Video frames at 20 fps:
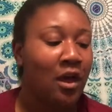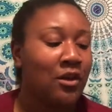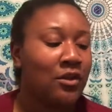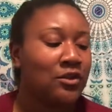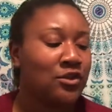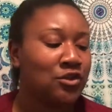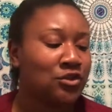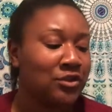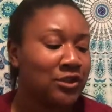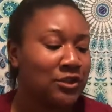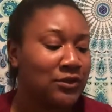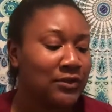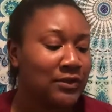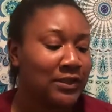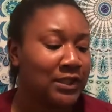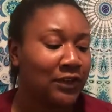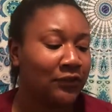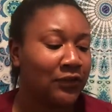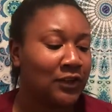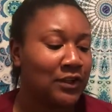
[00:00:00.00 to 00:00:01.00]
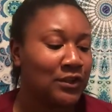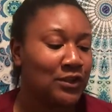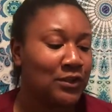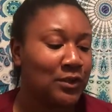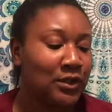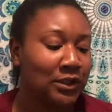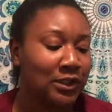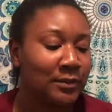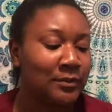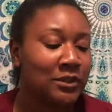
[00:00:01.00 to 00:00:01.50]
The Stress Relief is
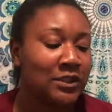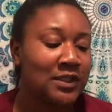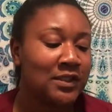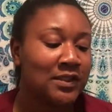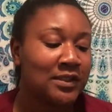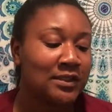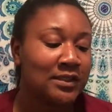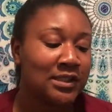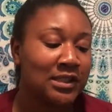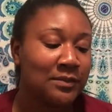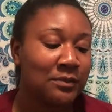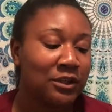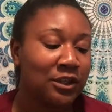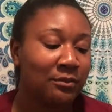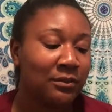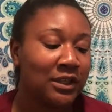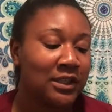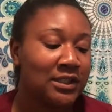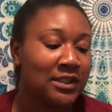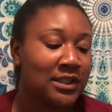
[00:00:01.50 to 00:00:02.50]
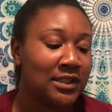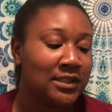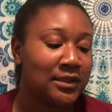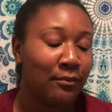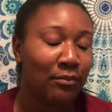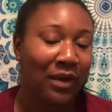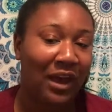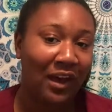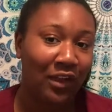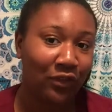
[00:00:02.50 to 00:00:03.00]
eucalyptus and spearmint. It's a
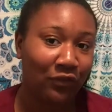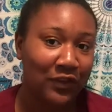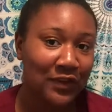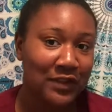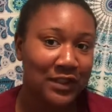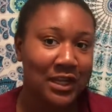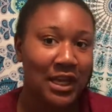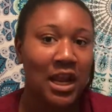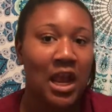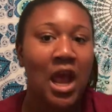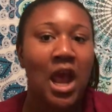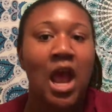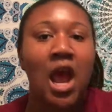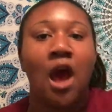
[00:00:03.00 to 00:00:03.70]
bath fizzy.